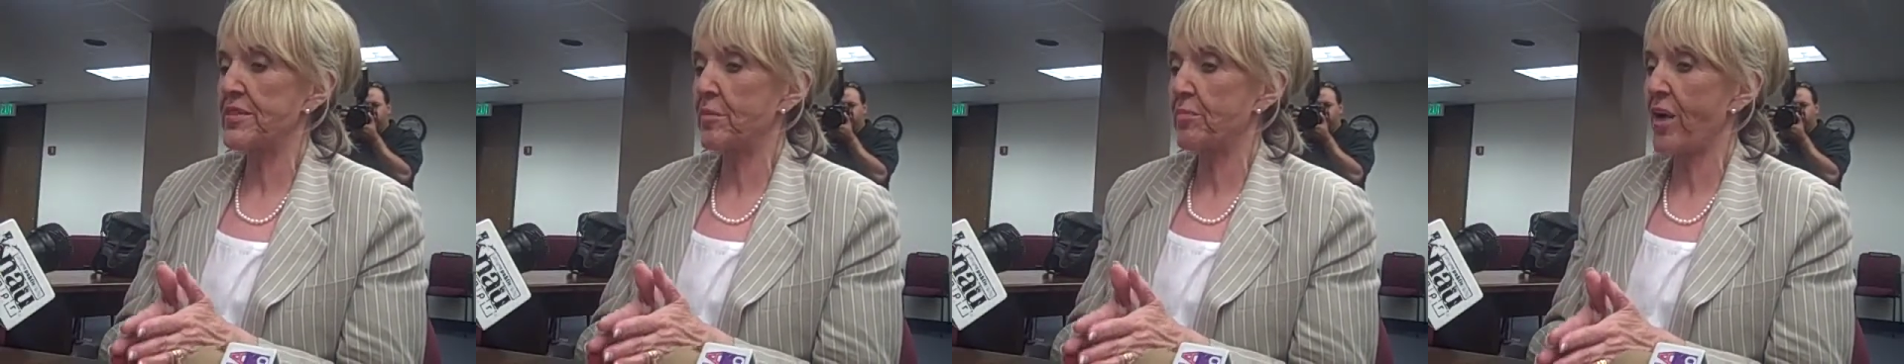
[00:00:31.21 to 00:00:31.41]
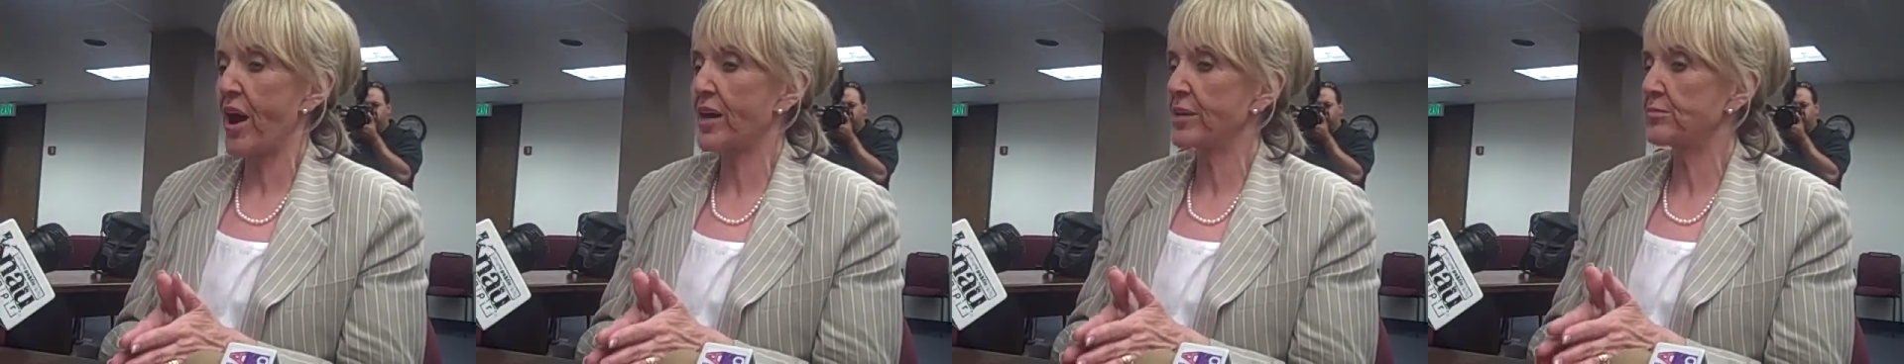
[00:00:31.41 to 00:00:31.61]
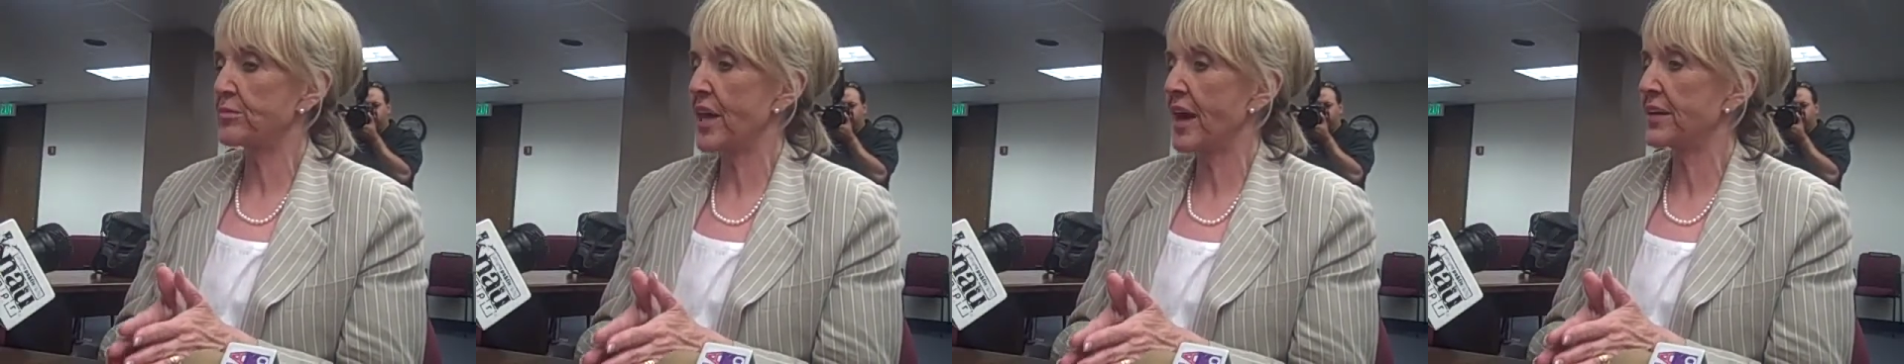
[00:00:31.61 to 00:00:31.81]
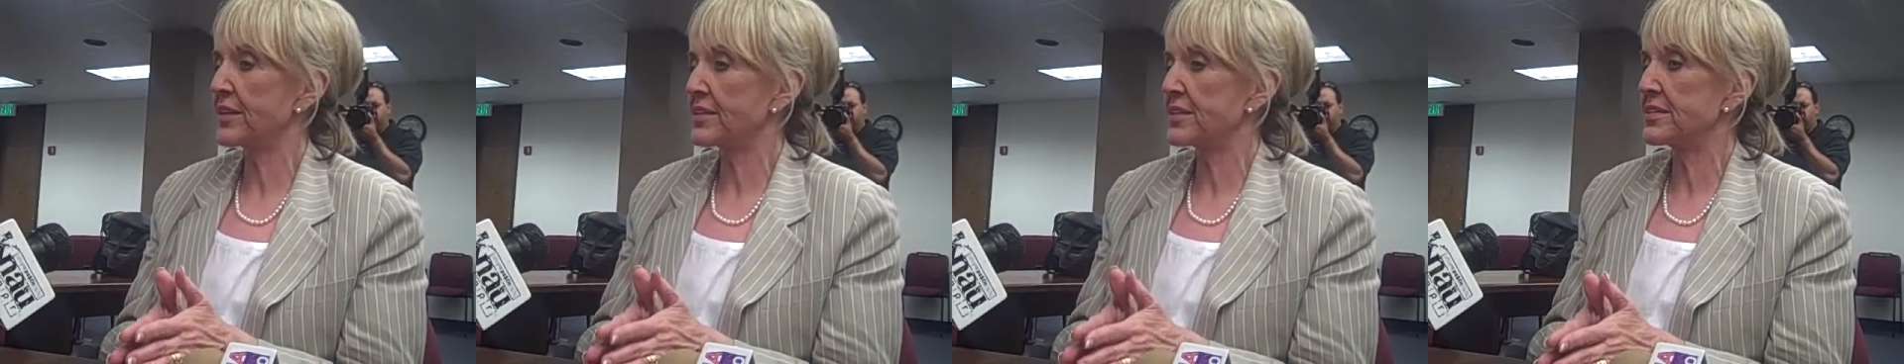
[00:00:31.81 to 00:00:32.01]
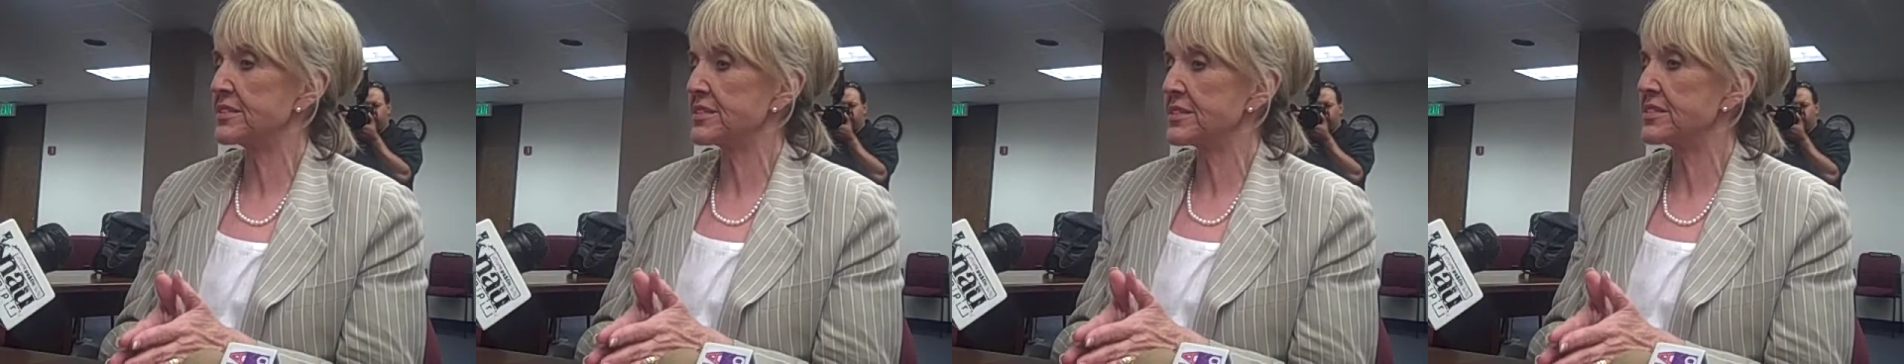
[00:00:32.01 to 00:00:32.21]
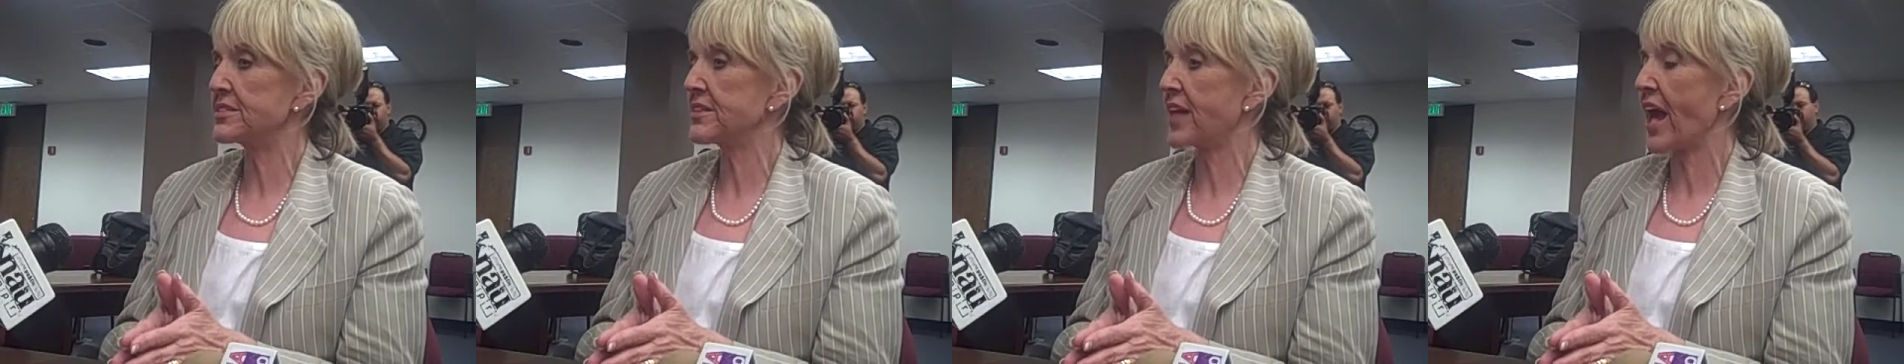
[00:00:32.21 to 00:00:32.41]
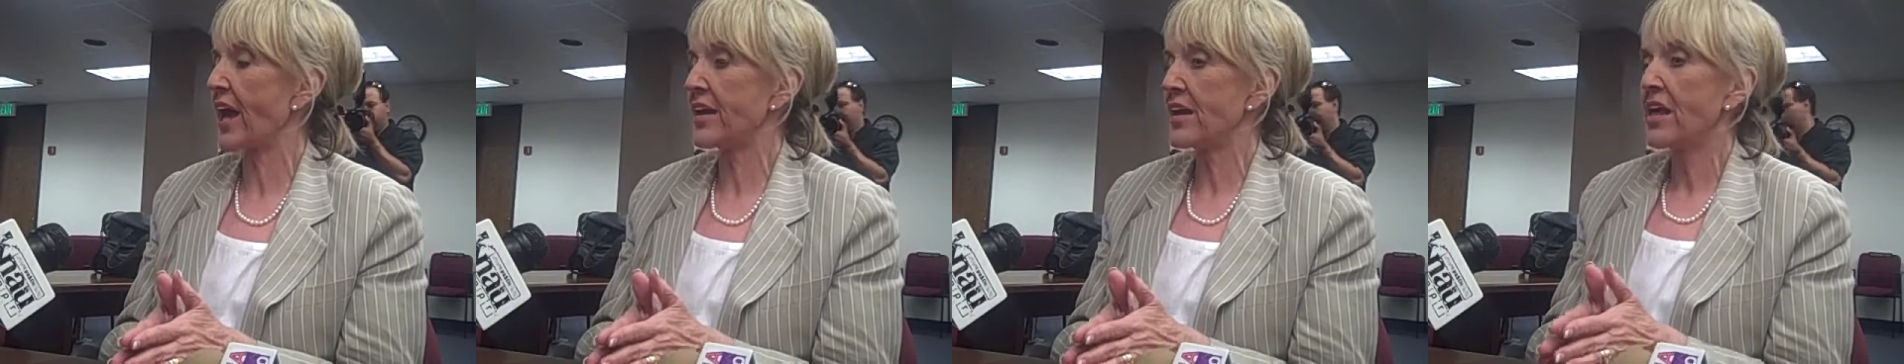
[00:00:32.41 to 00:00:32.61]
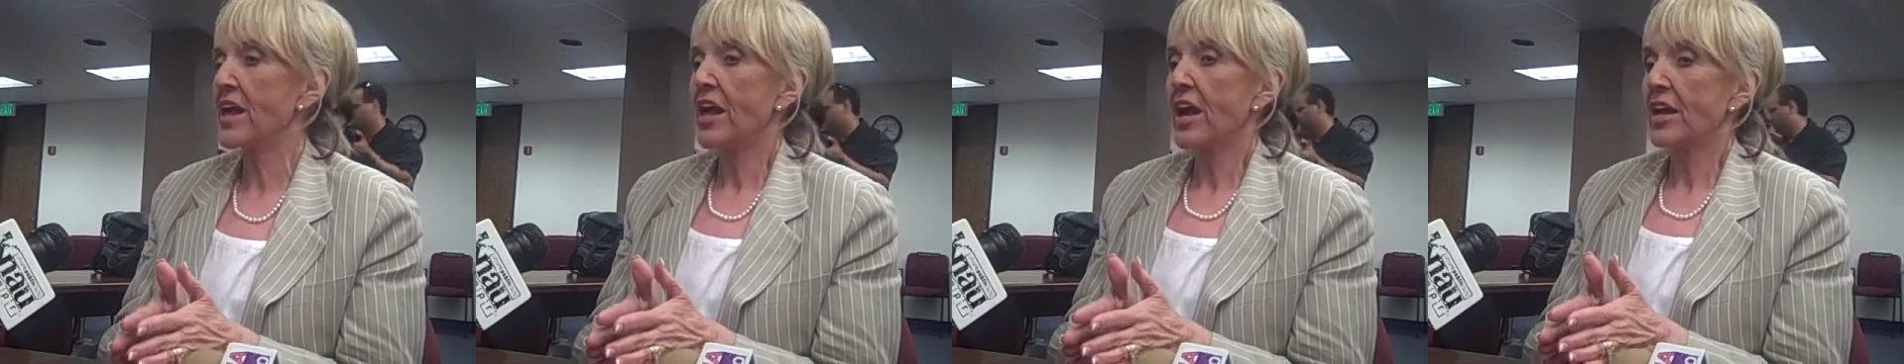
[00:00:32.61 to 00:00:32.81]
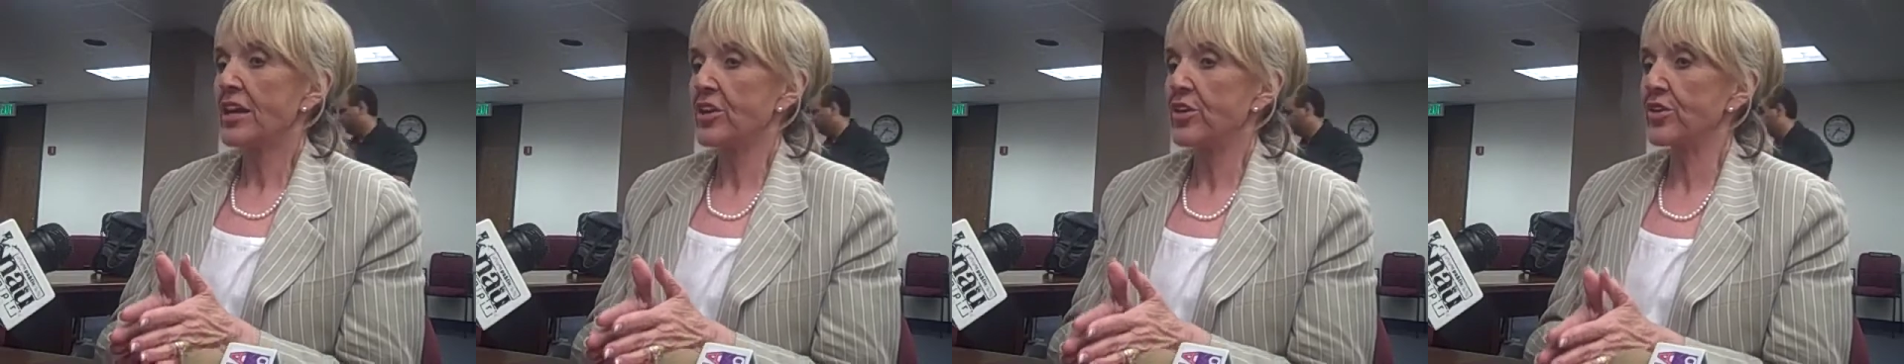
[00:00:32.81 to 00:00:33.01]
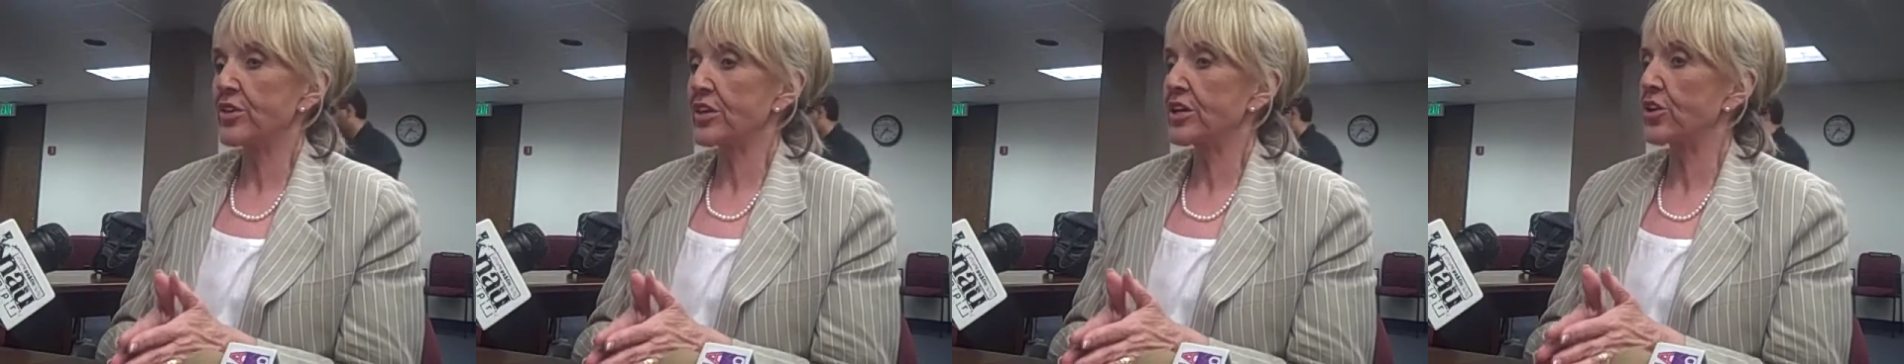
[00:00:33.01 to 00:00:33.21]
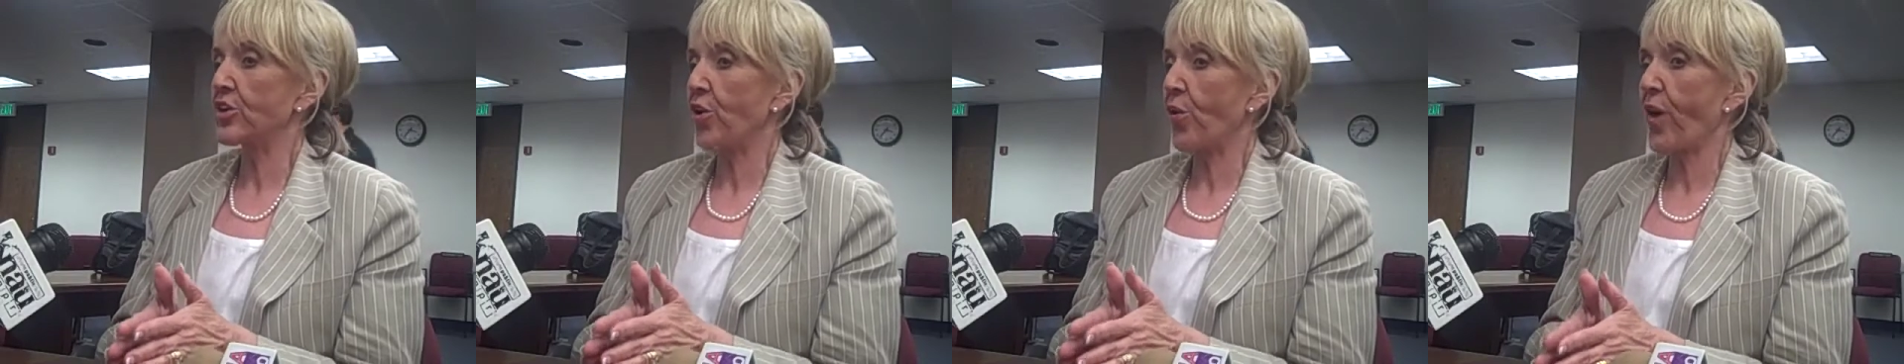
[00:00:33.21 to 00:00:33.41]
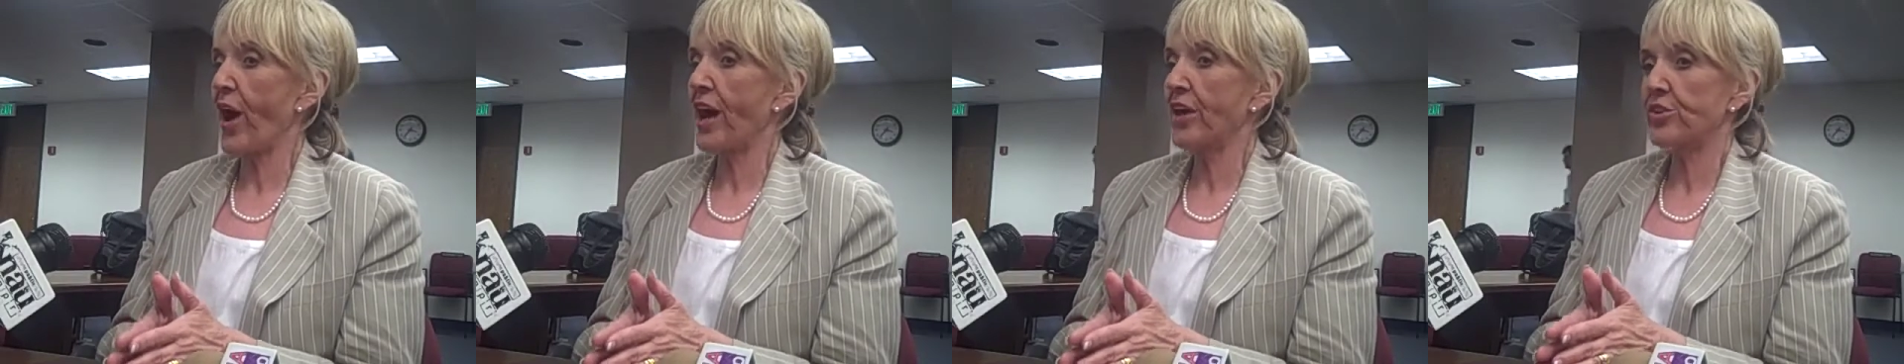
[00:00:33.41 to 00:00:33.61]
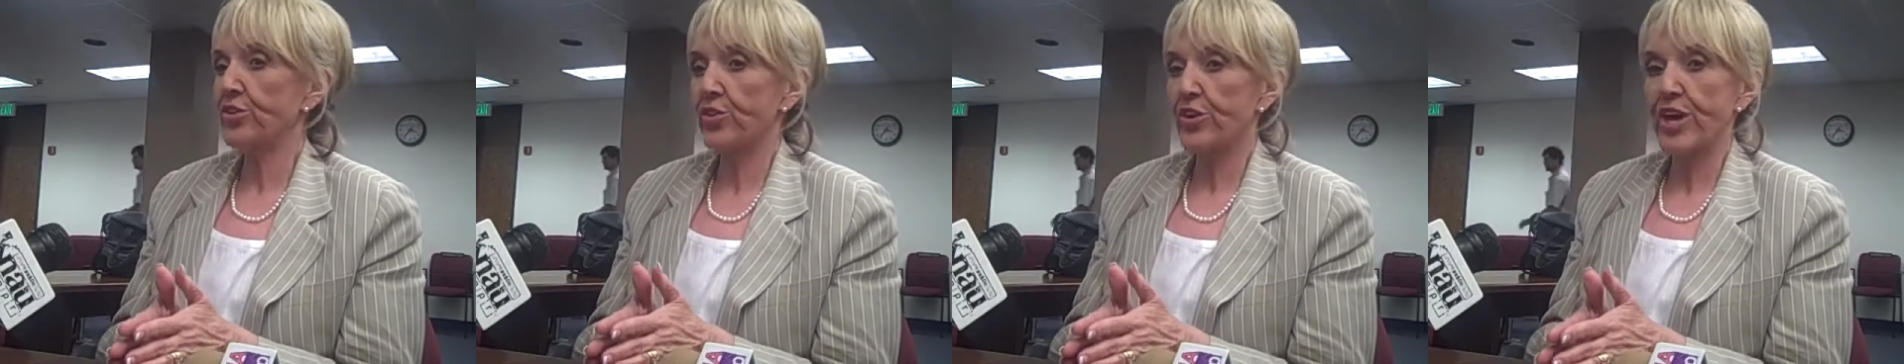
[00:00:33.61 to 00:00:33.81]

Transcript: The bottom line is that you can go out and you